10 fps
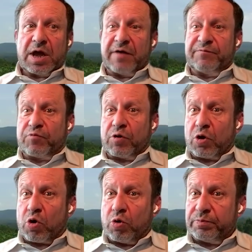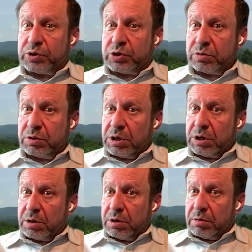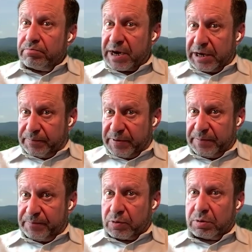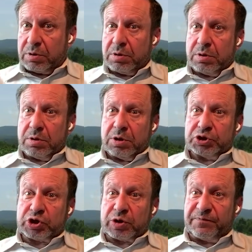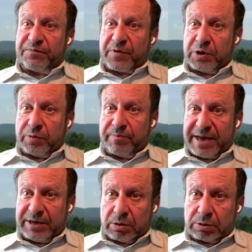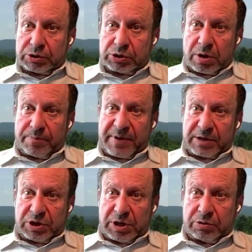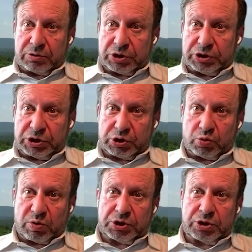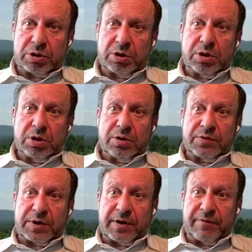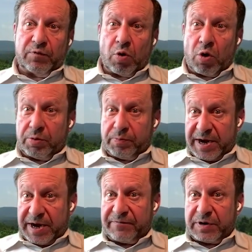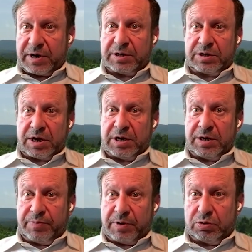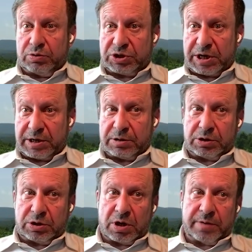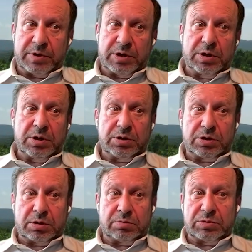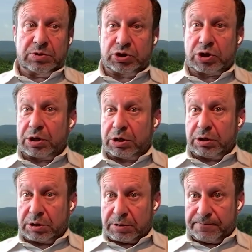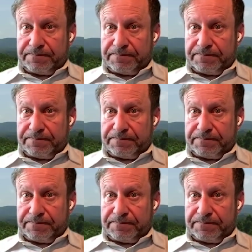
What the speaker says: have brought home to many people some fundamentals about the energy situation that have long been evident to anybody who's taken the time to study it.